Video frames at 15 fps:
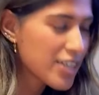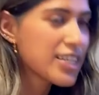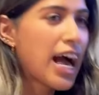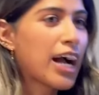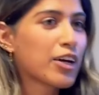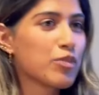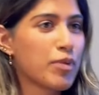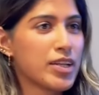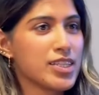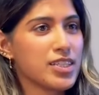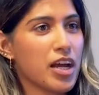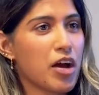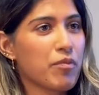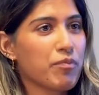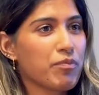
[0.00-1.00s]
is
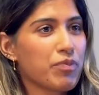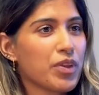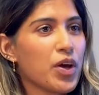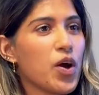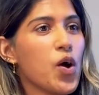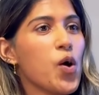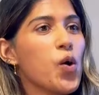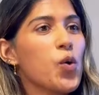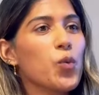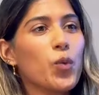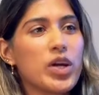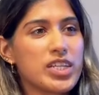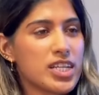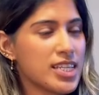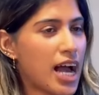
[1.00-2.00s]
Akkermansia.
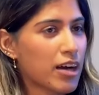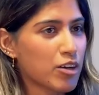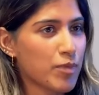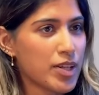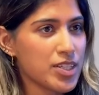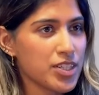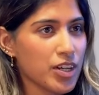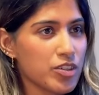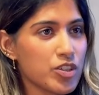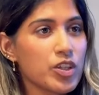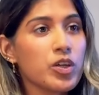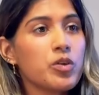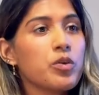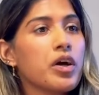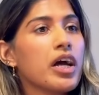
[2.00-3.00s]
What does Akkermansia
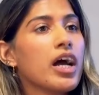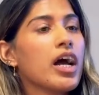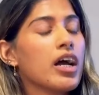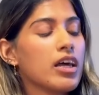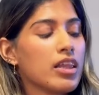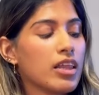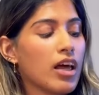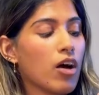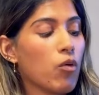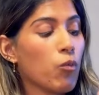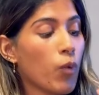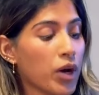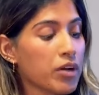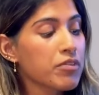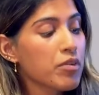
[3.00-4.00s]
do?
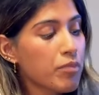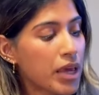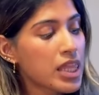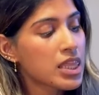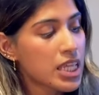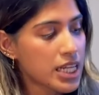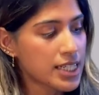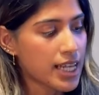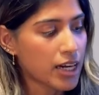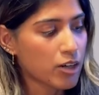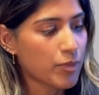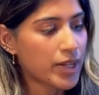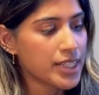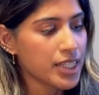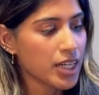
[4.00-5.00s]
One of the main things
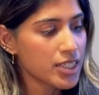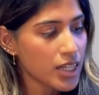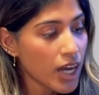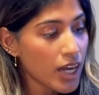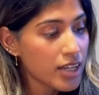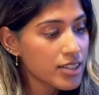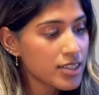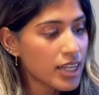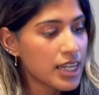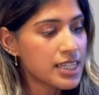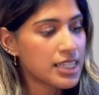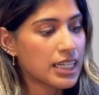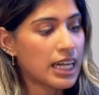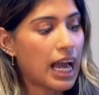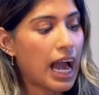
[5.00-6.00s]
Akkermansia does is
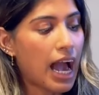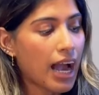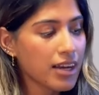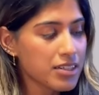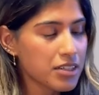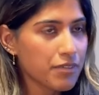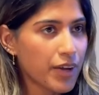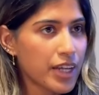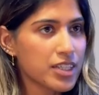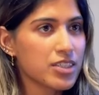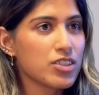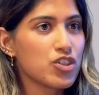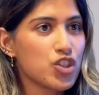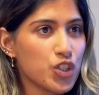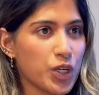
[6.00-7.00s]
it activates
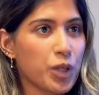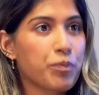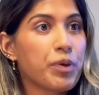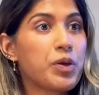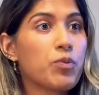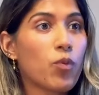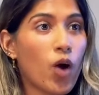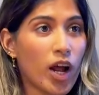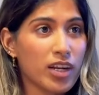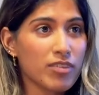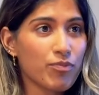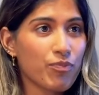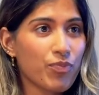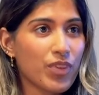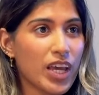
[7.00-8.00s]
GLP-1
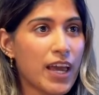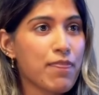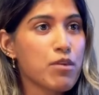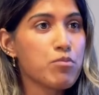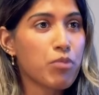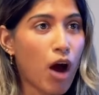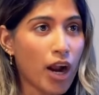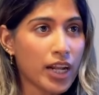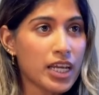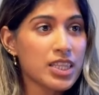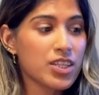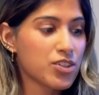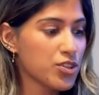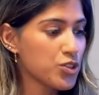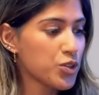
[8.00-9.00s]
in the body.
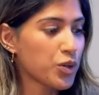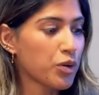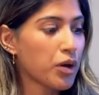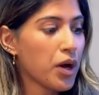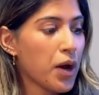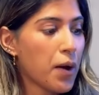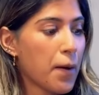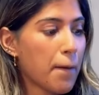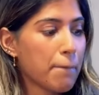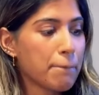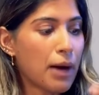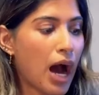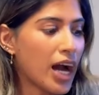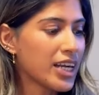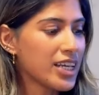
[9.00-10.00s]
This is your
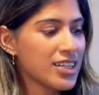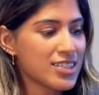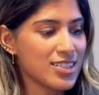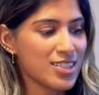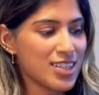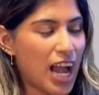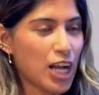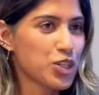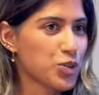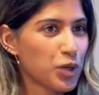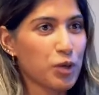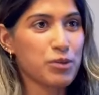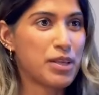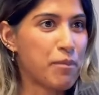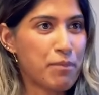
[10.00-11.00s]
body's
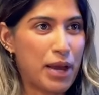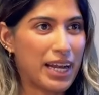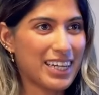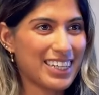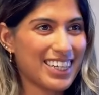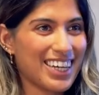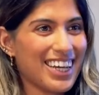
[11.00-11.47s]
natural Ozempic.